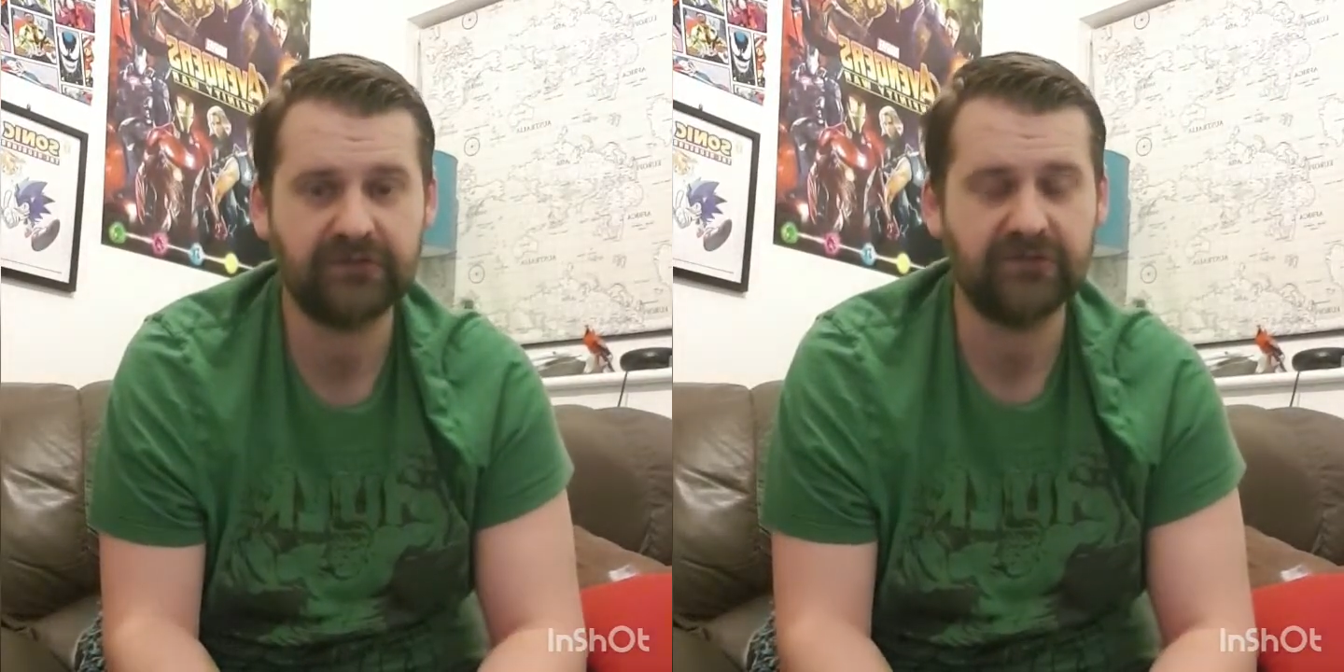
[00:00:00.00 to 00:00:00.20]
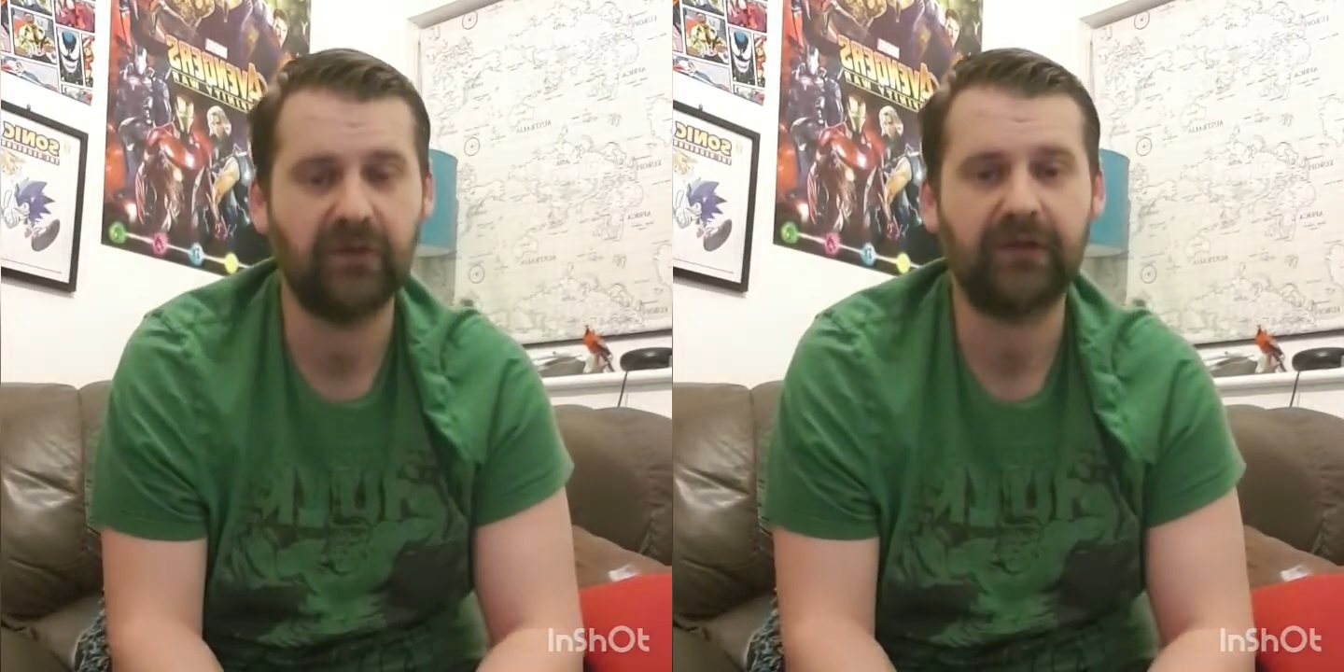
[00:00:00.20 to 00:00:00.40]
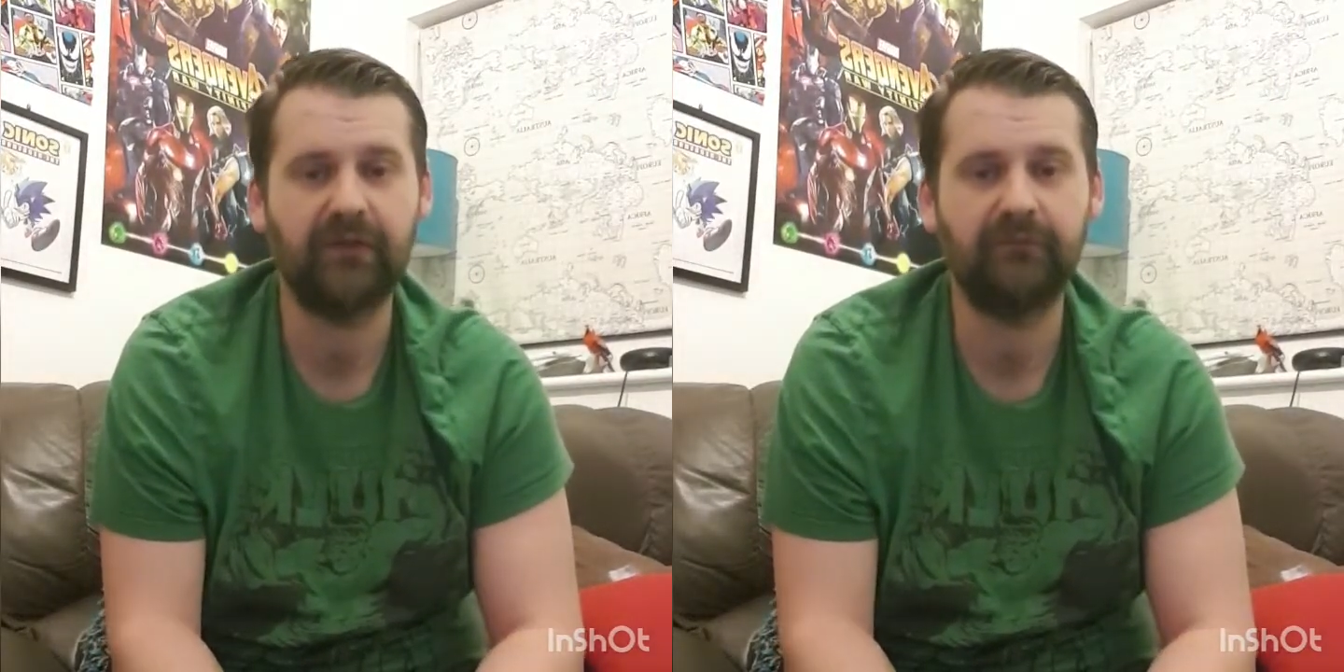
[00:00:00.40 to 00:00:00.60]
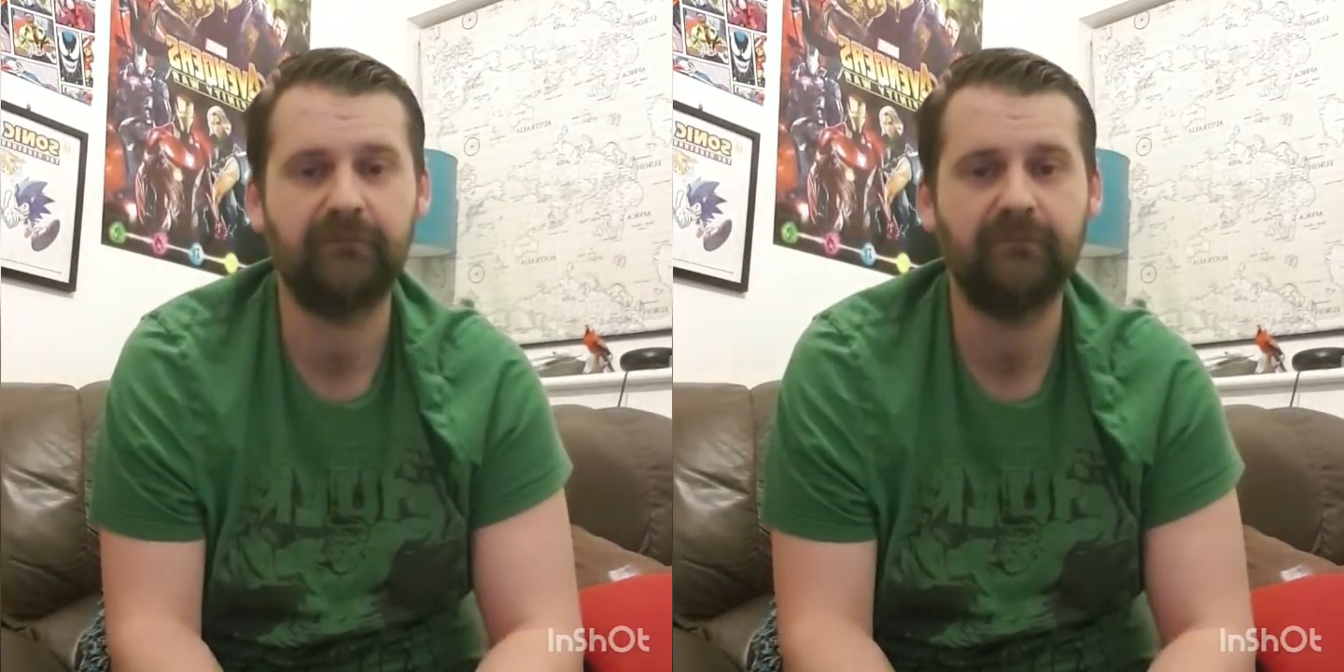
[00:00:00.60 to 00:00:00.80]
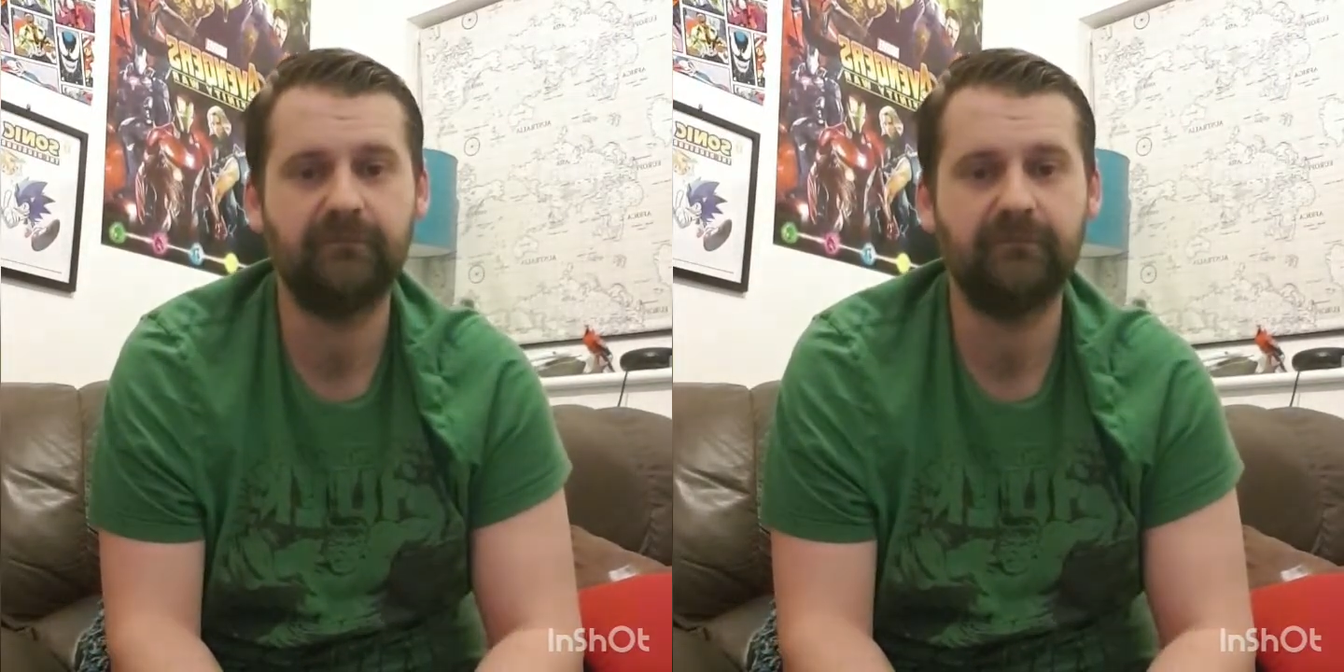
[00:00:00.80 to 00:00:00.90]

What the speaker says: to like a